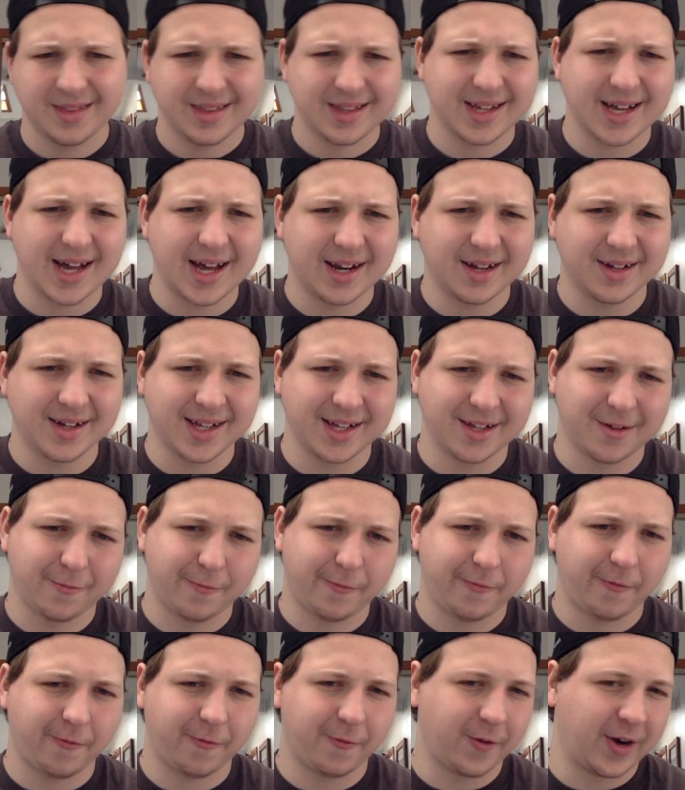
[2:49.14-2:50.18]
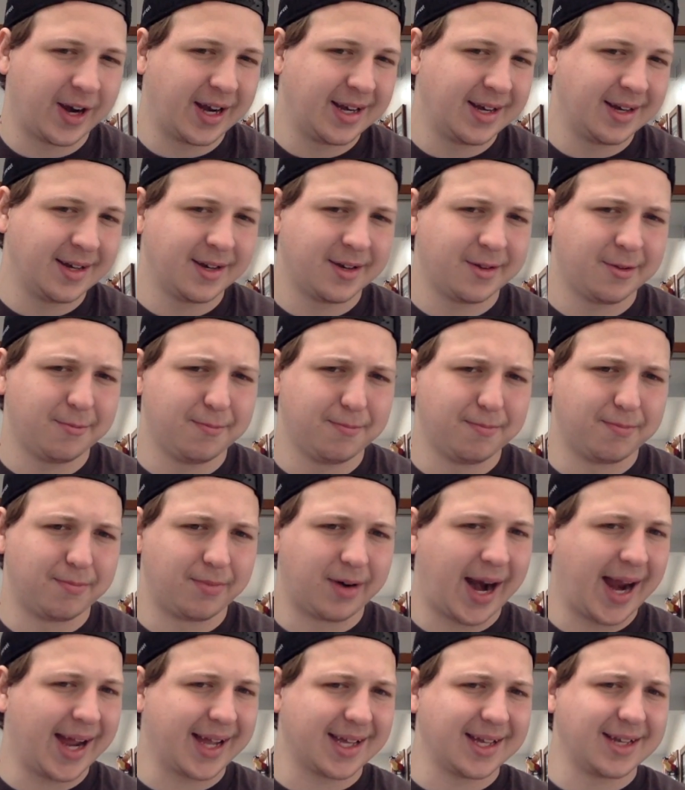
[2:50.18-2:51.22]
kind of like friend
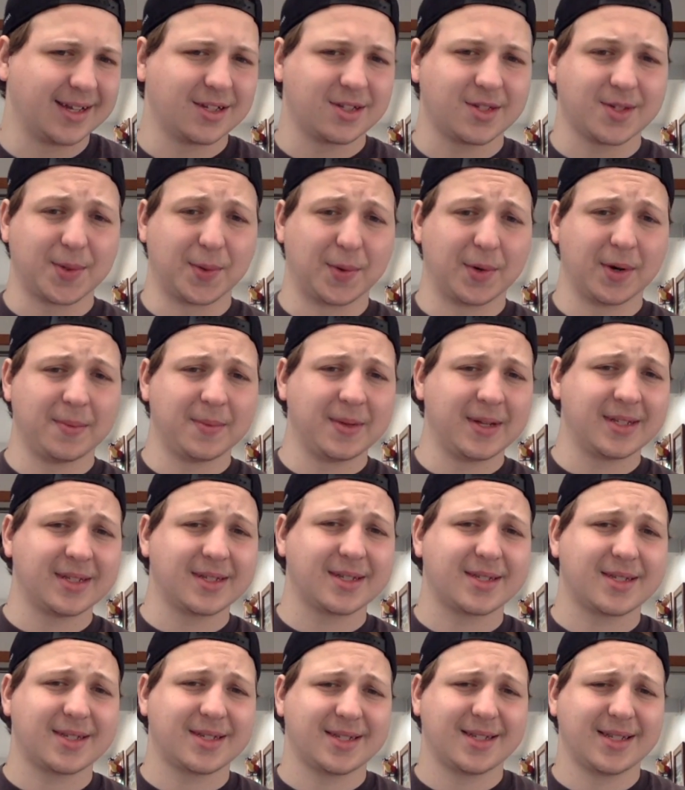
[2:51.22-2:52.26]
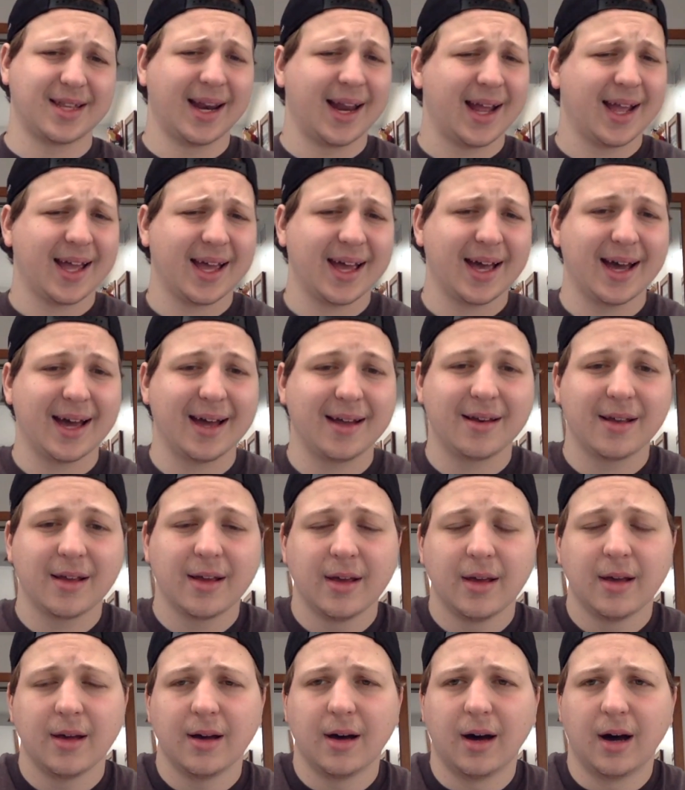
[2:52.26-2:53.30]
bracket tournaments that I had.
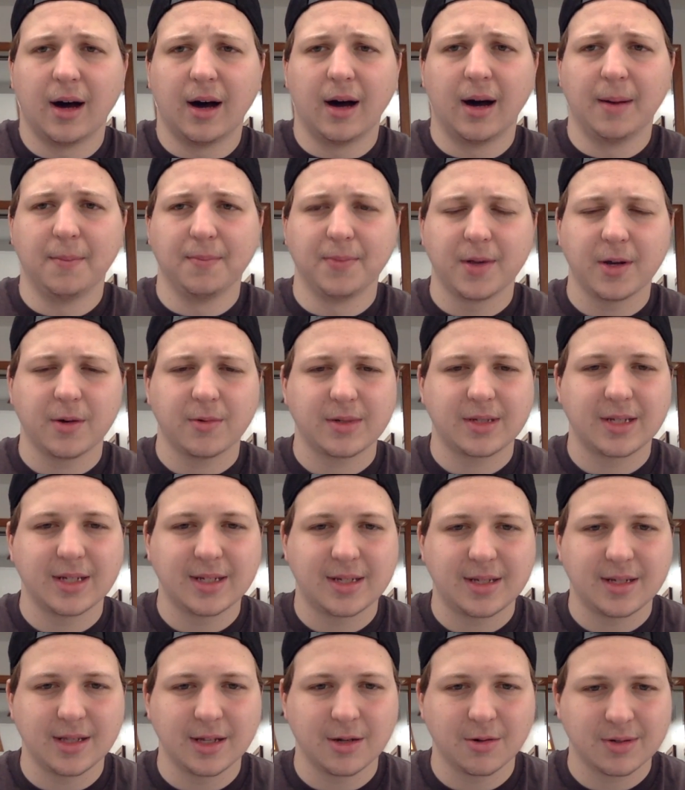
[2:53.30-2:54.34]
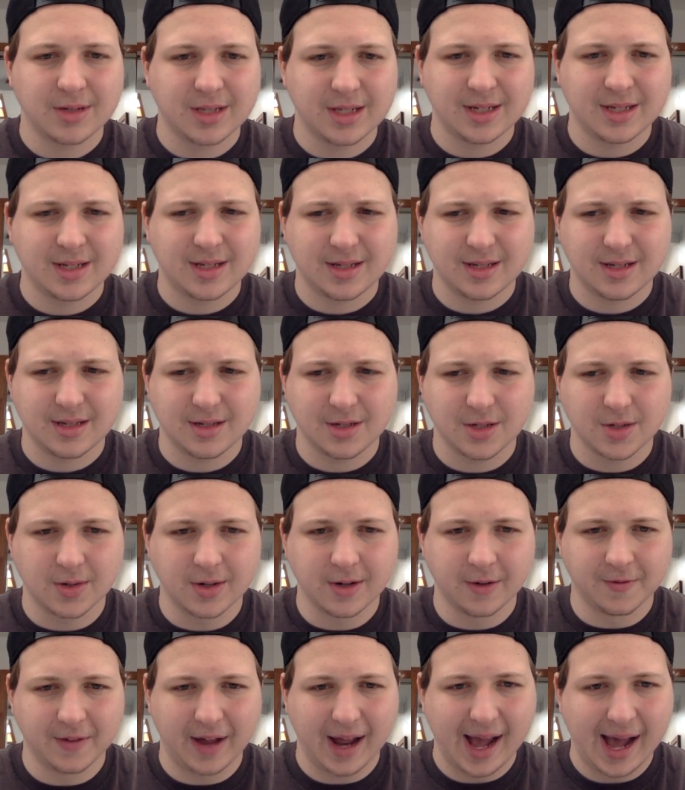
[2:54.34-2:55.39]
There was this sort
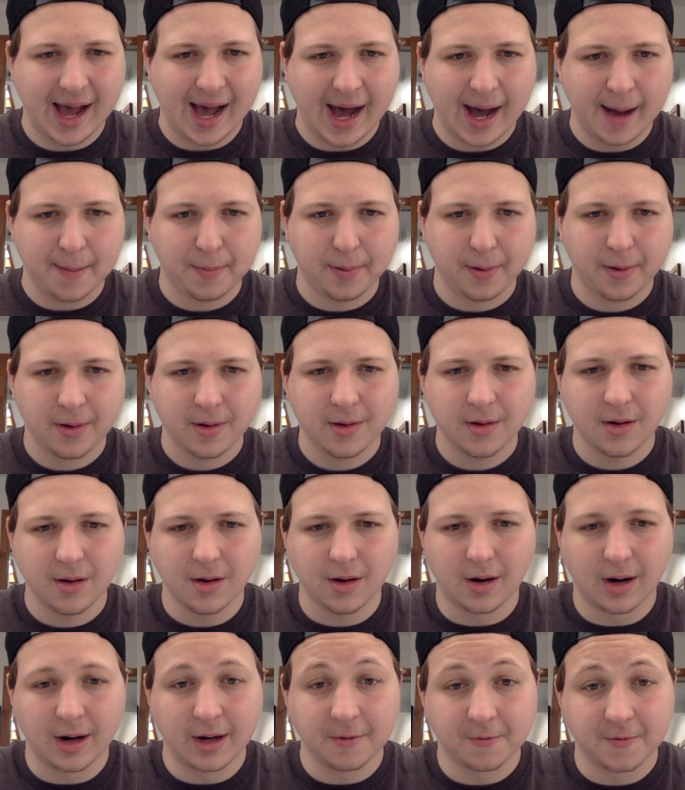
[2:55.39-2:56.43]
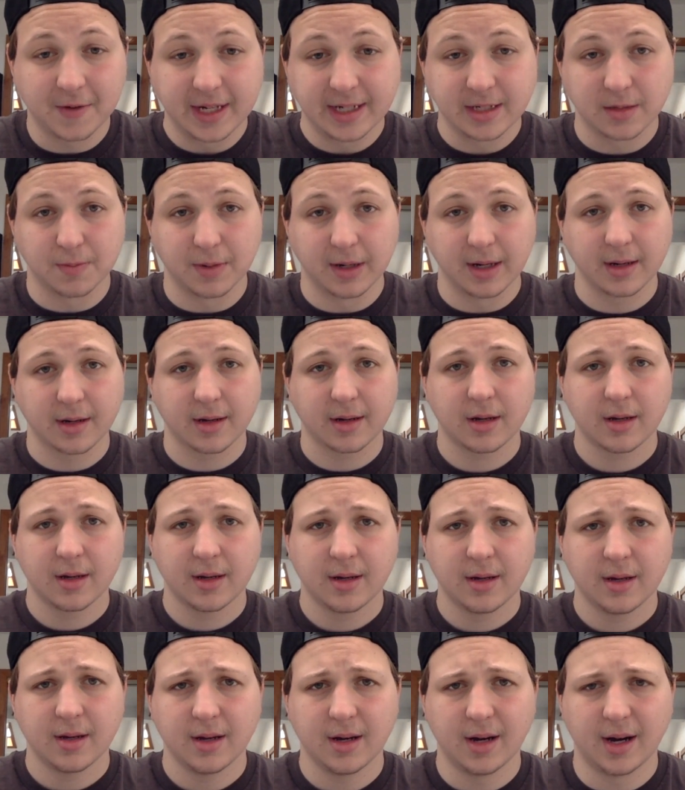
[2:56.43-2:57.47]
of app on Facebook.
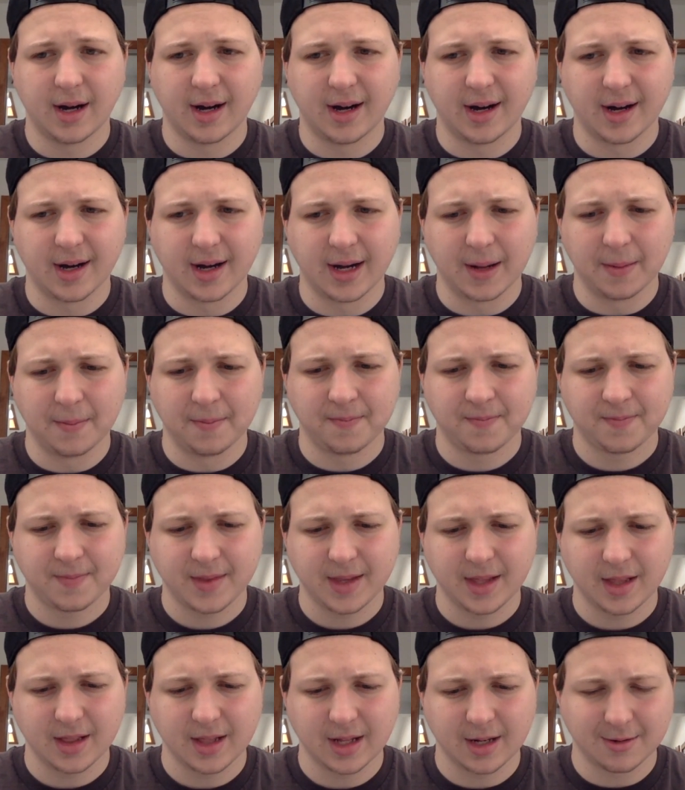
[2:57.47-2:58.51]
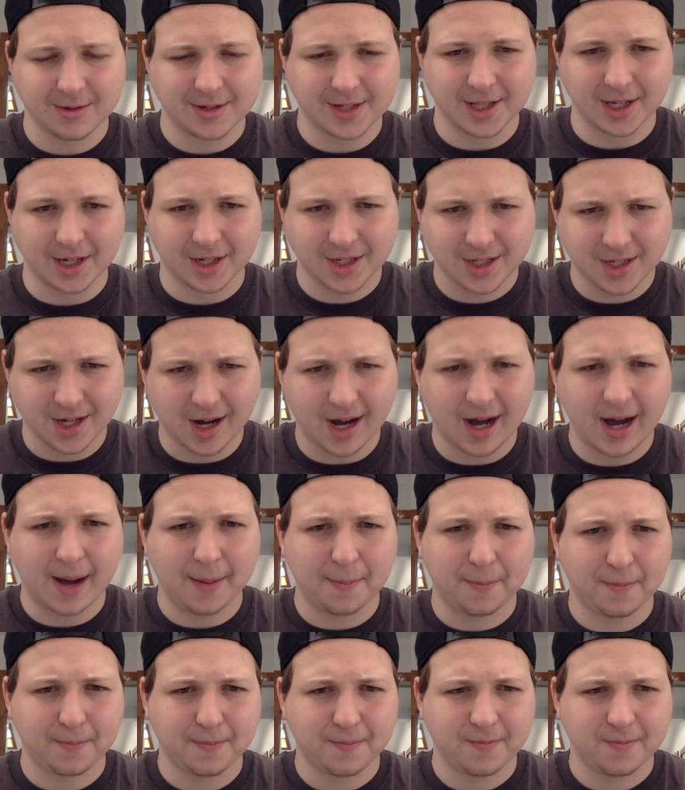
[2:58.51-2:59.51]
I think it was the Top